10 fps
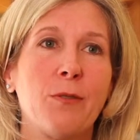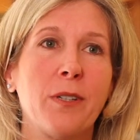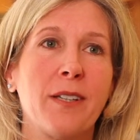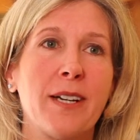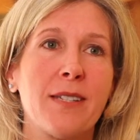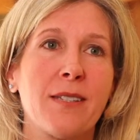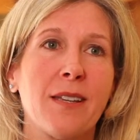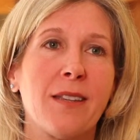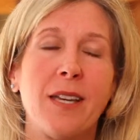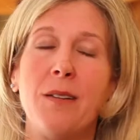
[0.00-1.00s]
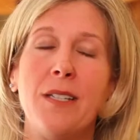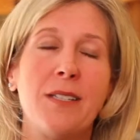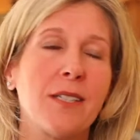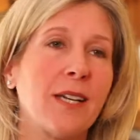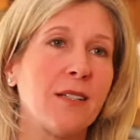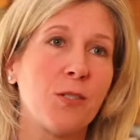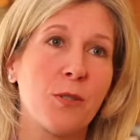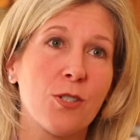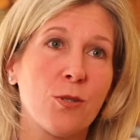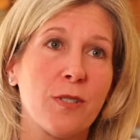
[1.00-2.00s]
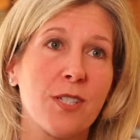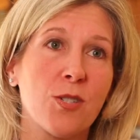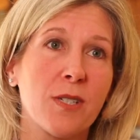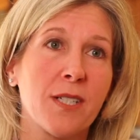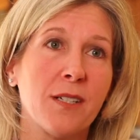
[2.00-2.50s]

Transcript: they've realized that they need to get into our school district